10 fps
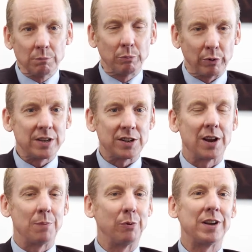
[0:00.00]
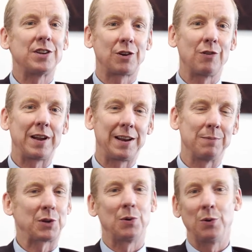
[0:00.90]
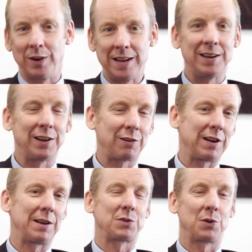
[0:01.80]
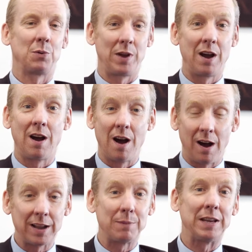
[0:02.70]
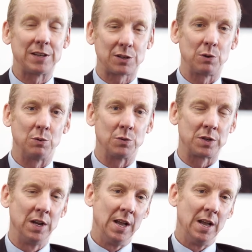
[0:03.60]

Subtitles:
a British curriculum school or an Indian curriculum school. We are IB schools.